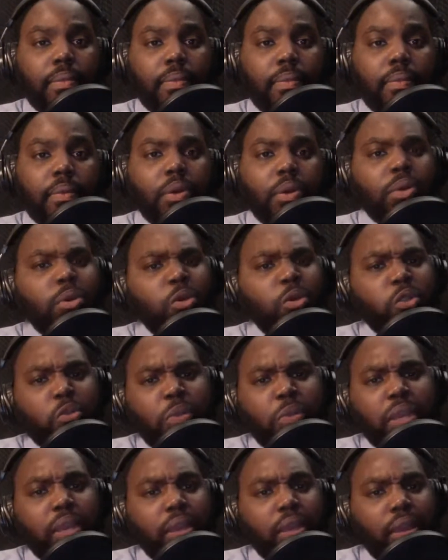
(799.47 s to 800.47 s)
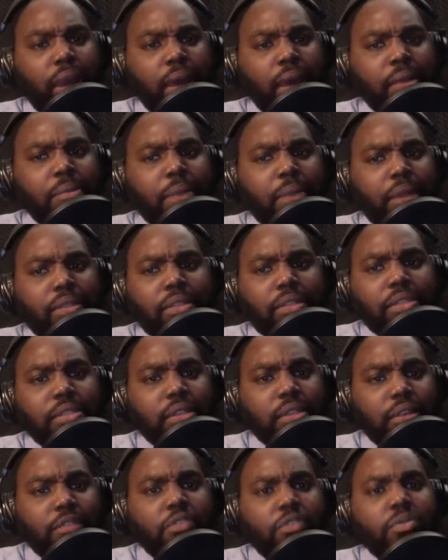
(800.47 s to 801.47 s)
Who's speaking out about this
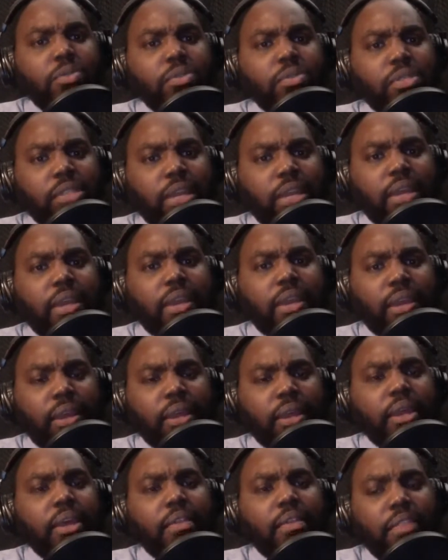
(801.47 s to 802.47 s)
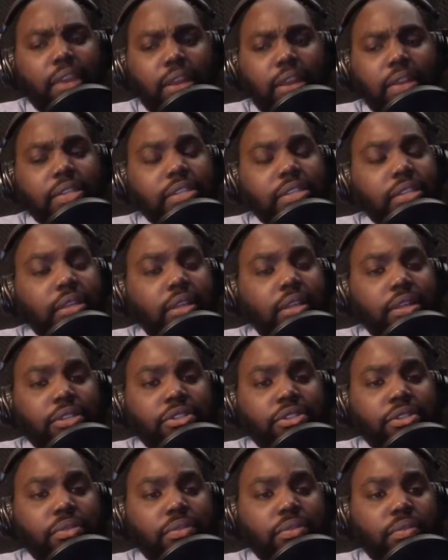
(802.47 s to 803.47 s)
stuff? Who's saying there is an
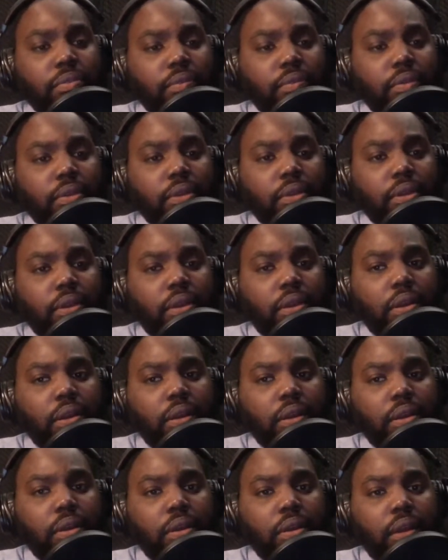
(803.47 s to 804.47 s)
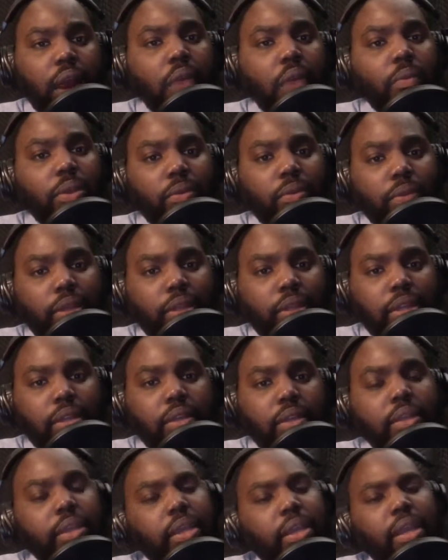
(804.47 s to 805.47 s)
issue? Are we
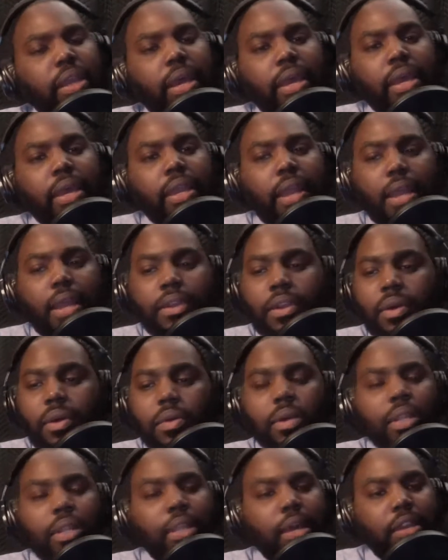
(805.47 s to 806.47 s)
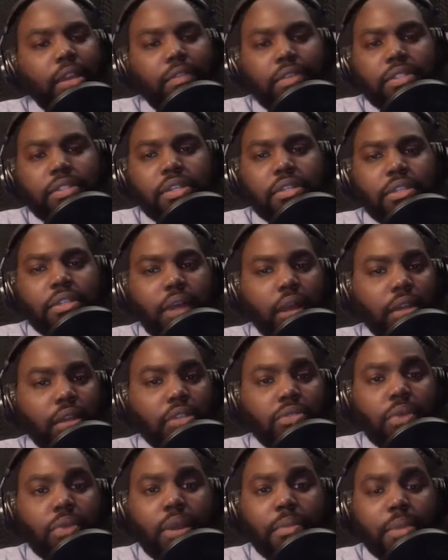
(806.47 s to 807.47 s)
really? And I know a lot of us are talking
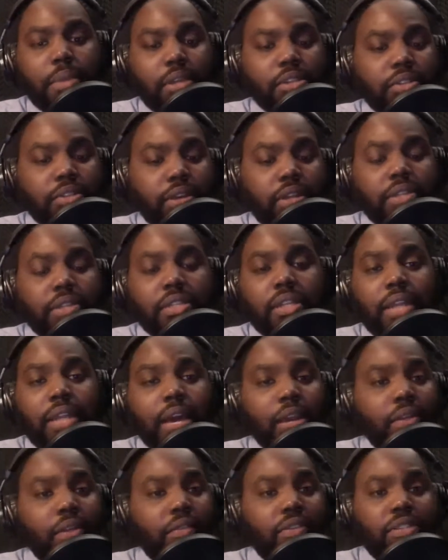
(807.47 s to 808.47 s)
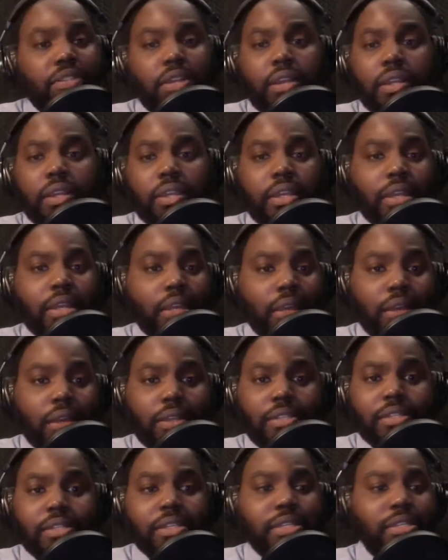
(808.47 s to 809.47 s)
to our administrators. A lot of us are getting
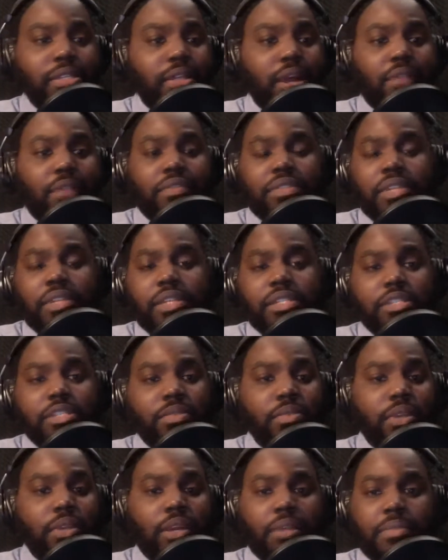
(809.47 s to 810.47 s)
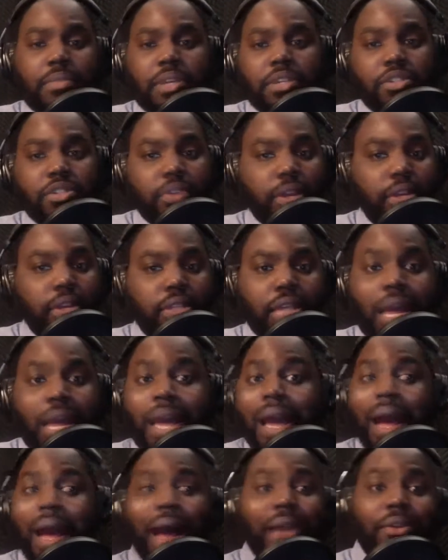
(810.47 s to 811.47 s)
into these conversations with our administrators.
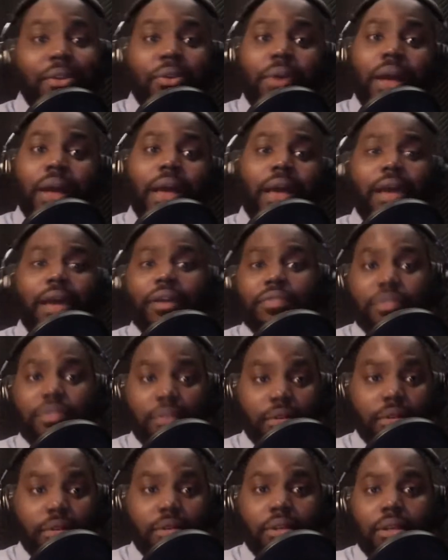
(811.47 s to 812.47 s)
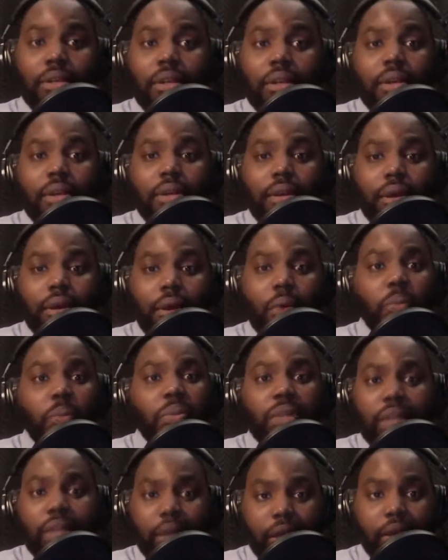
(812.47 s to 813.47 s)
I know I have on
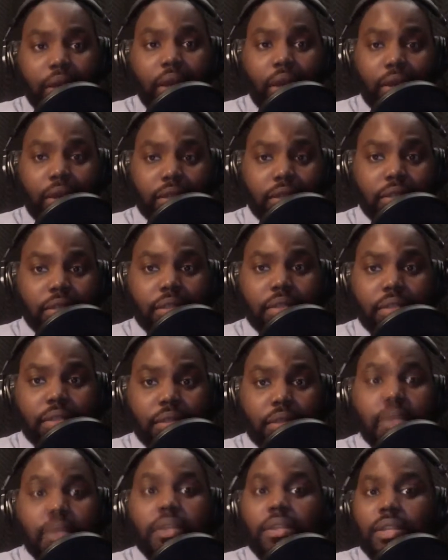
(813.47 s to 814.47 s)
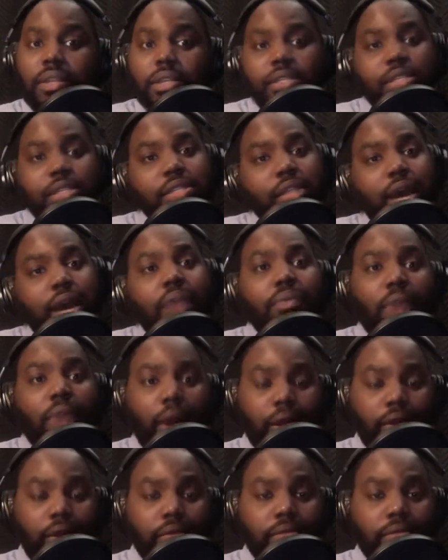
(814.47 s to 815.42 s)
plenty of occasions. This is not right.